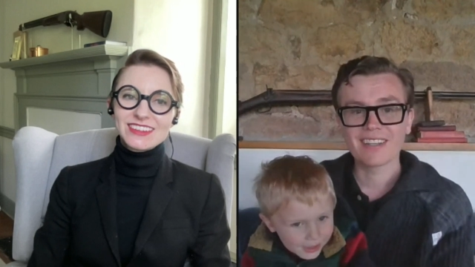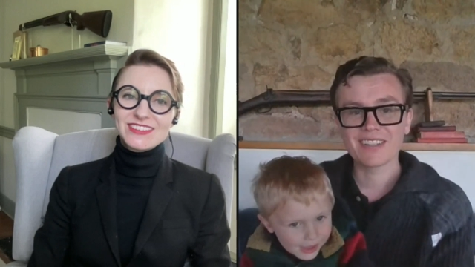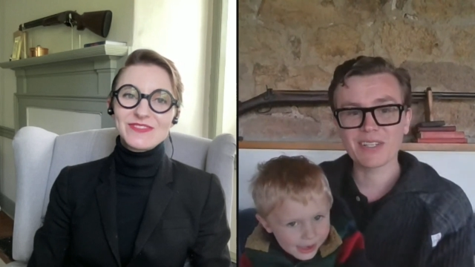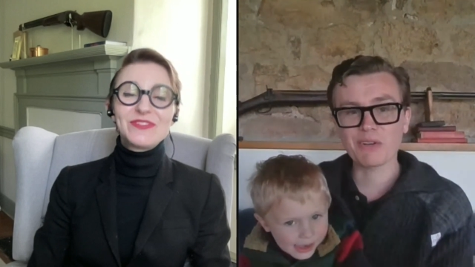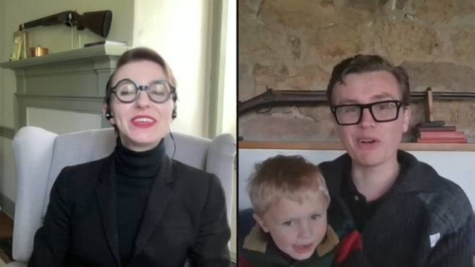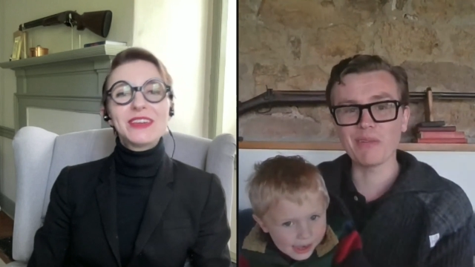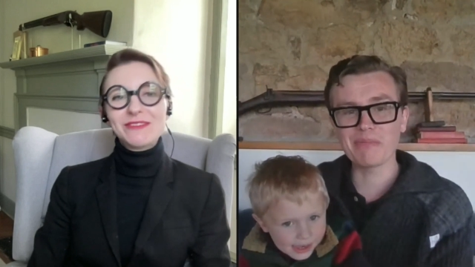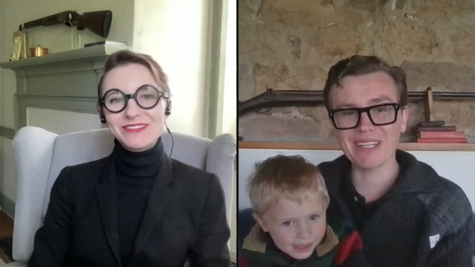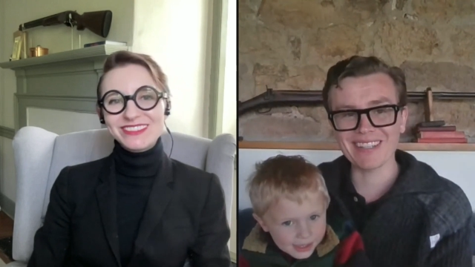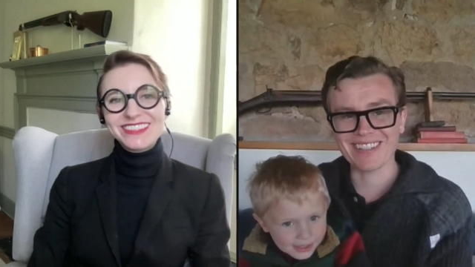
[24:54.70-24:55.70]
Speaker 1: You will
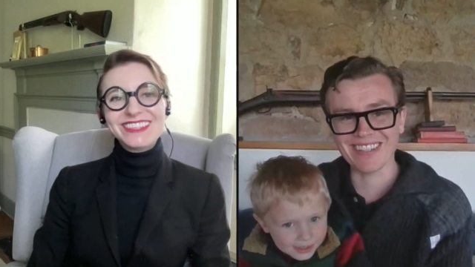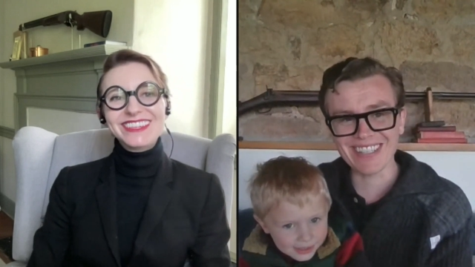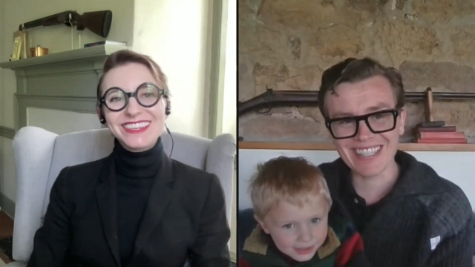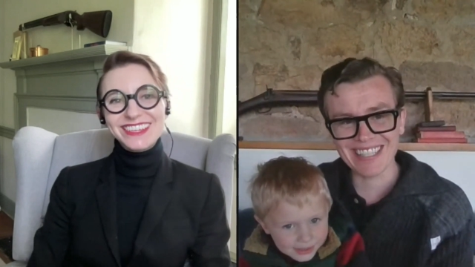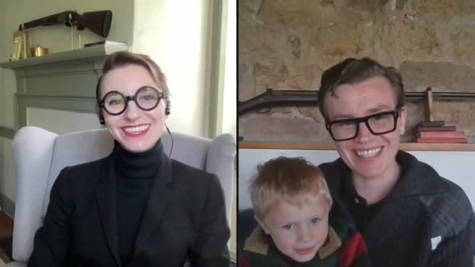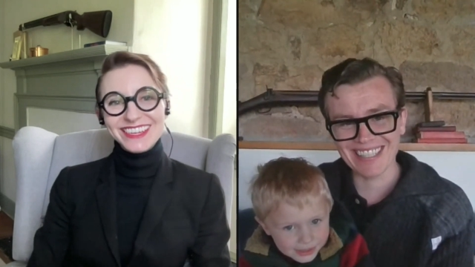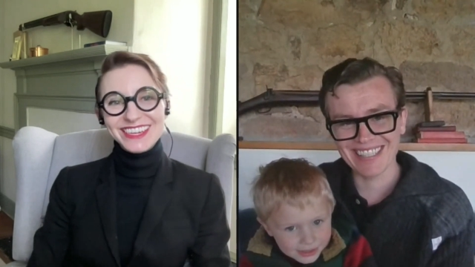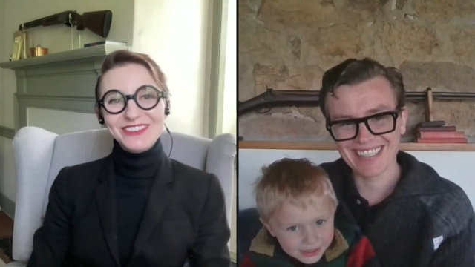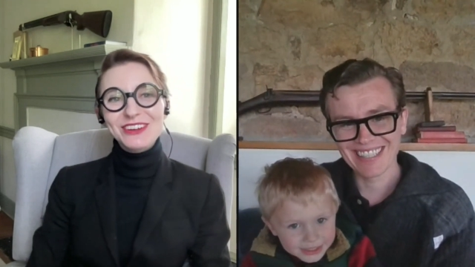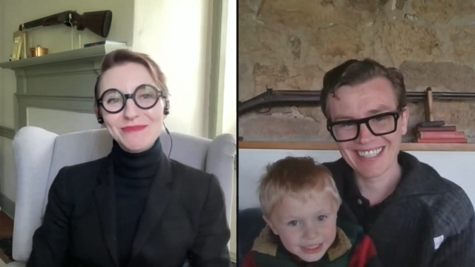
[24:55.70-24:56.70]
be the good kid.
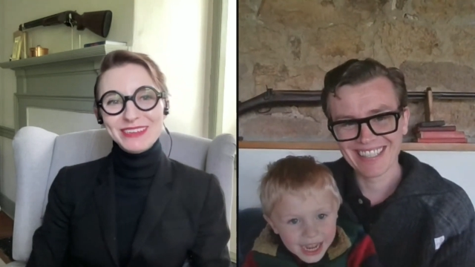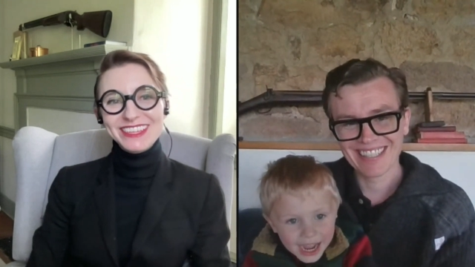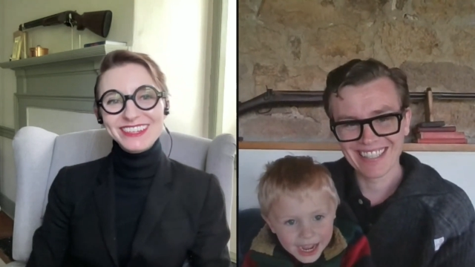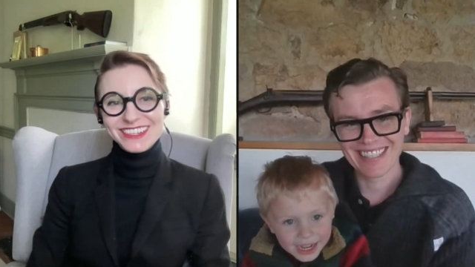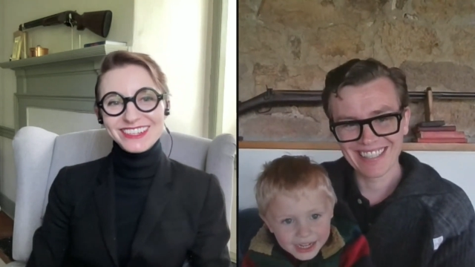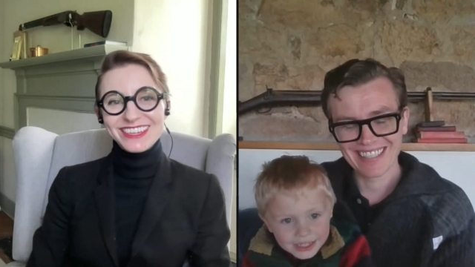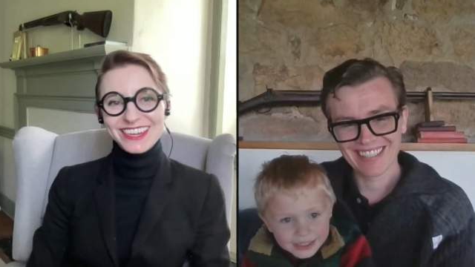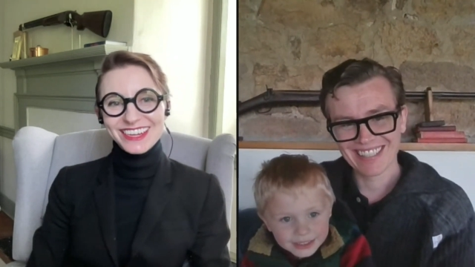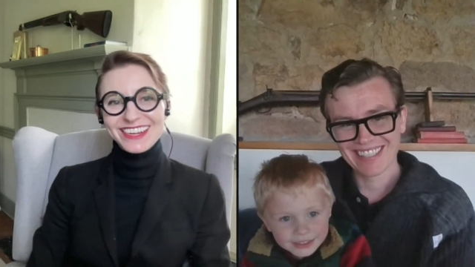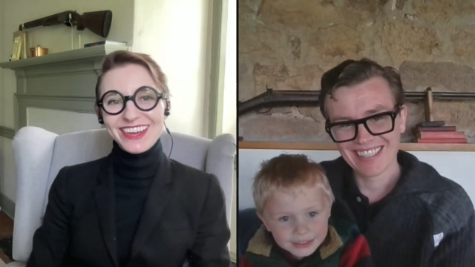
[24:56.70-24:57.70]
You will be the good
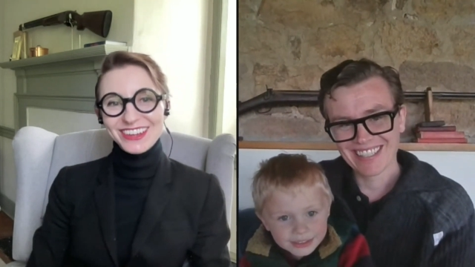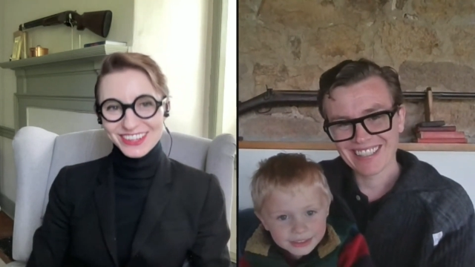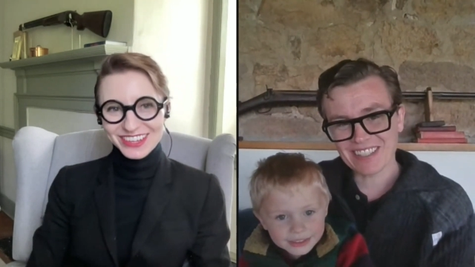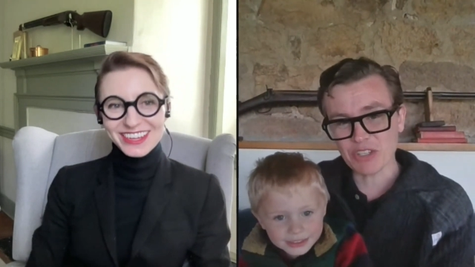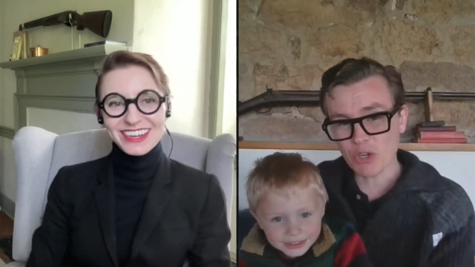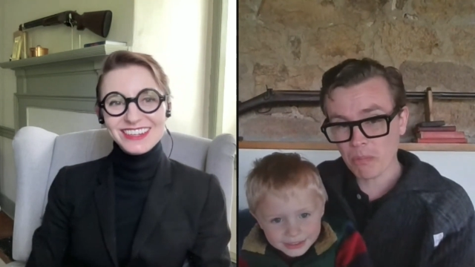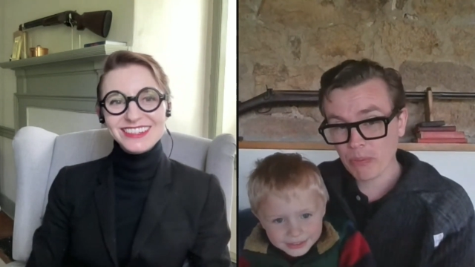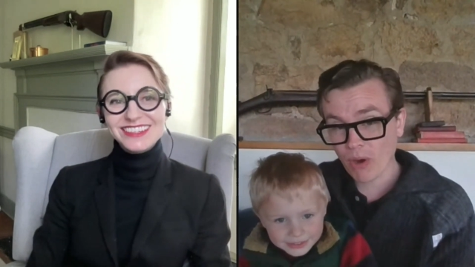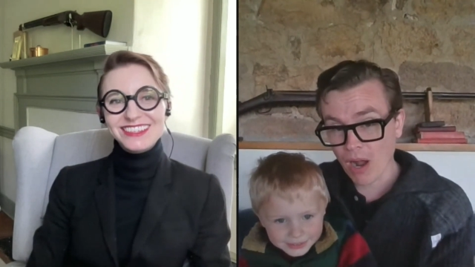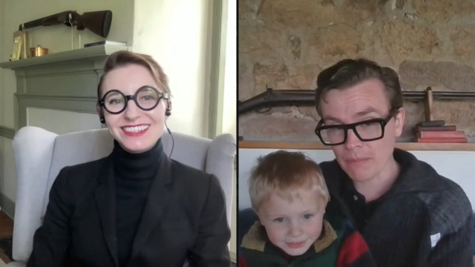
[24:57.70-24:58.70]
kid. Good. So you
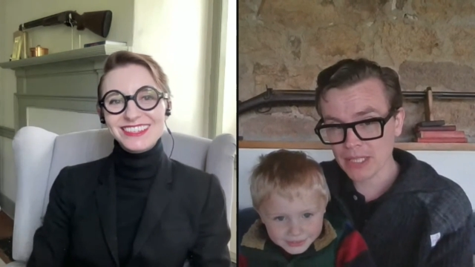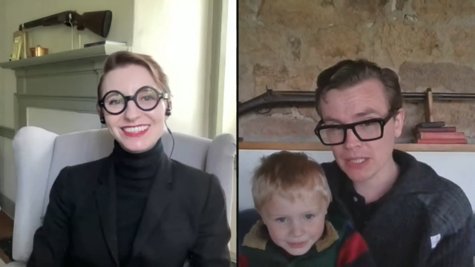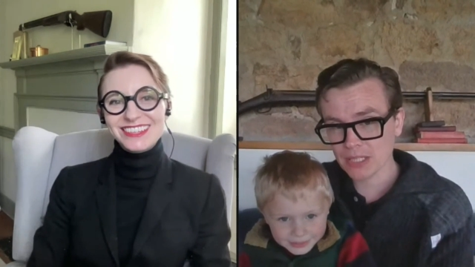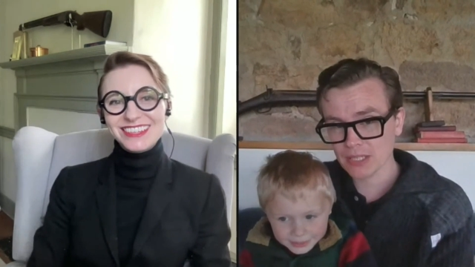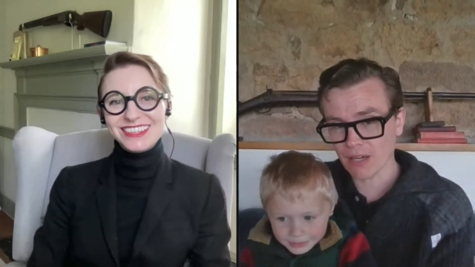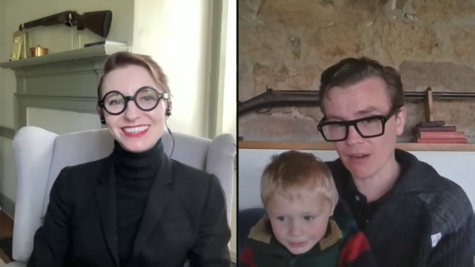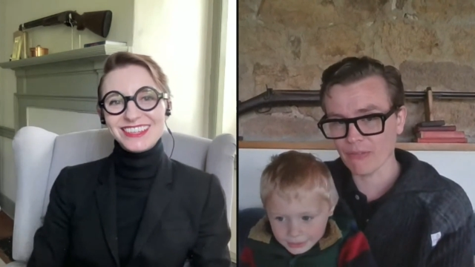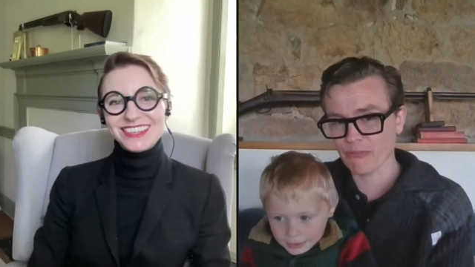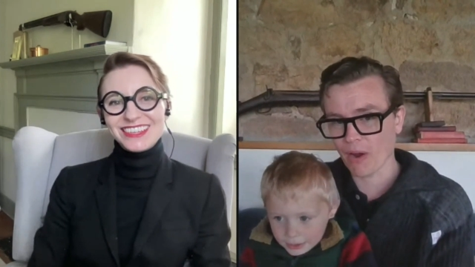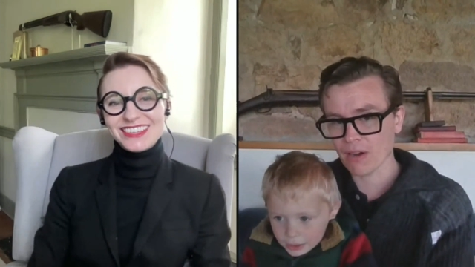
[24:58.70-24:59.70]
Speaker 2: promise
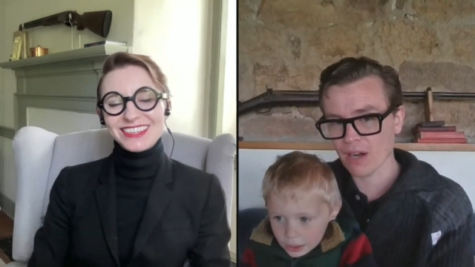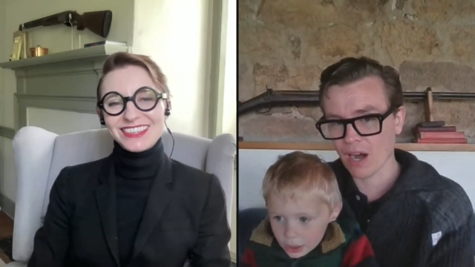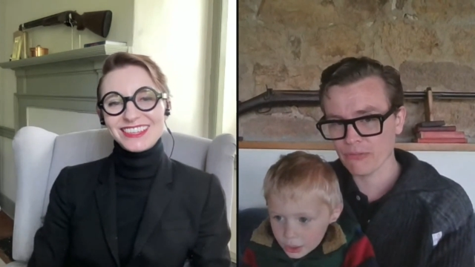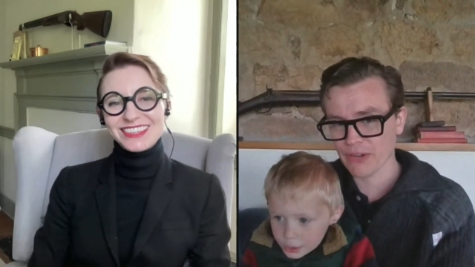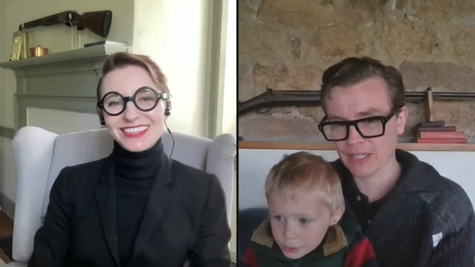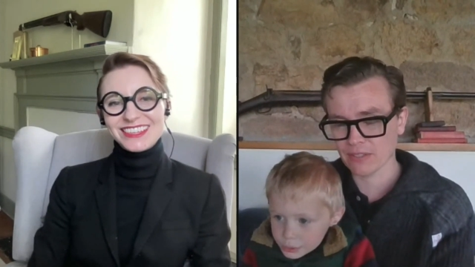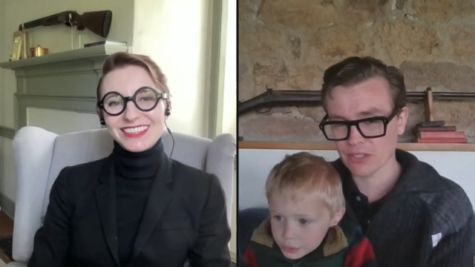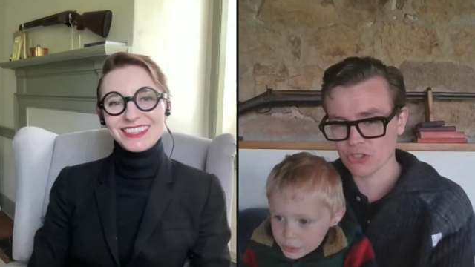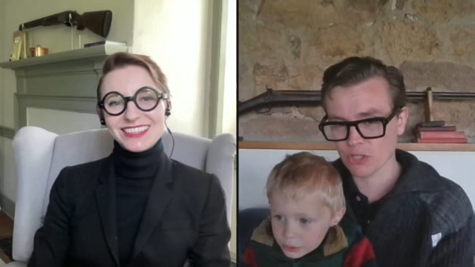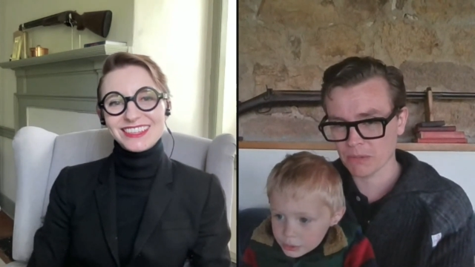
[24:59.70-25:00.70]
our our, our fans on
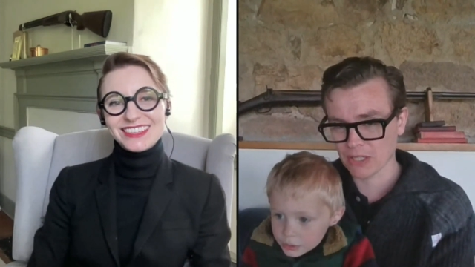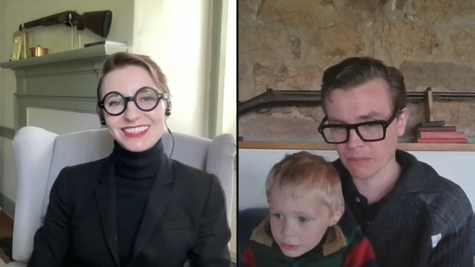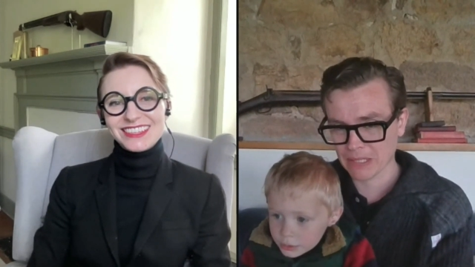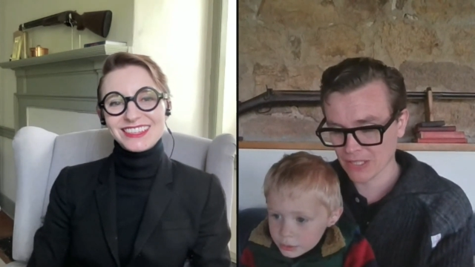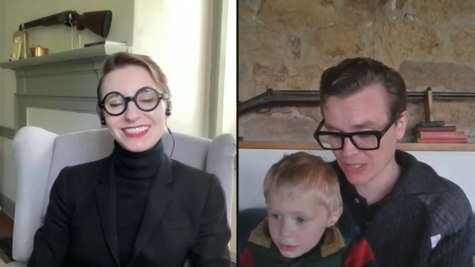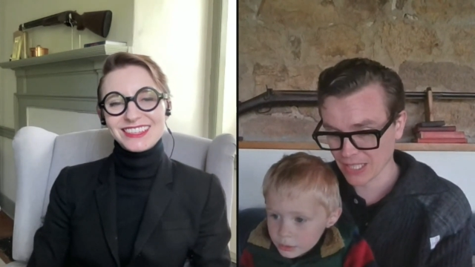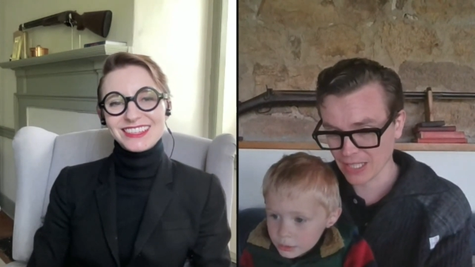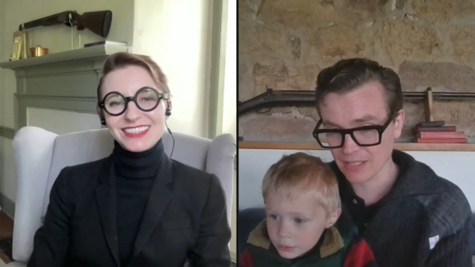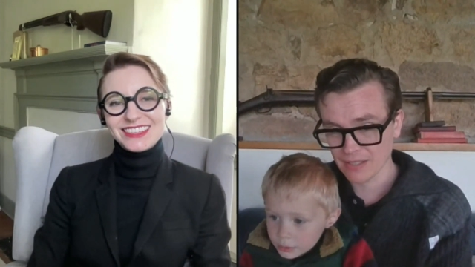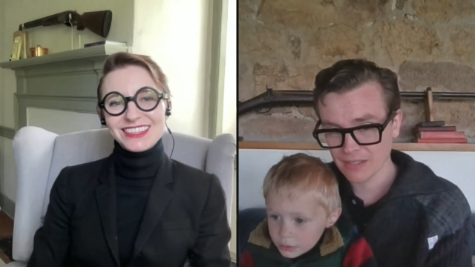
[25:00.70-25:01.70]
YouTube that you'll be a good kid.